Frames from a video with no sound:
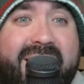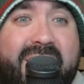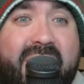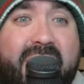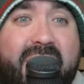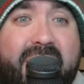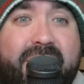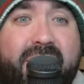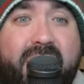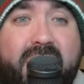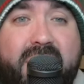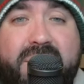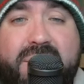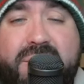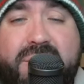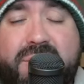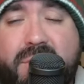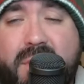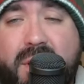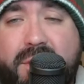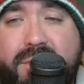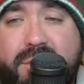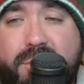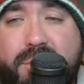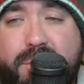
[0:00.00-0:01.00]
coverage
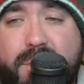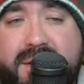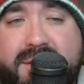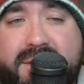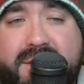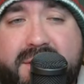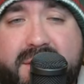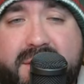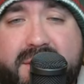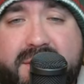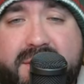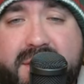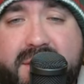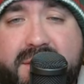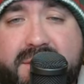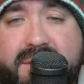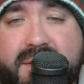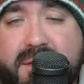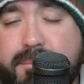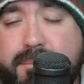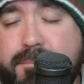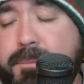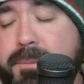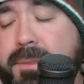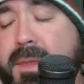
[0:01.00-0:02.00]
throughout the rest of the season.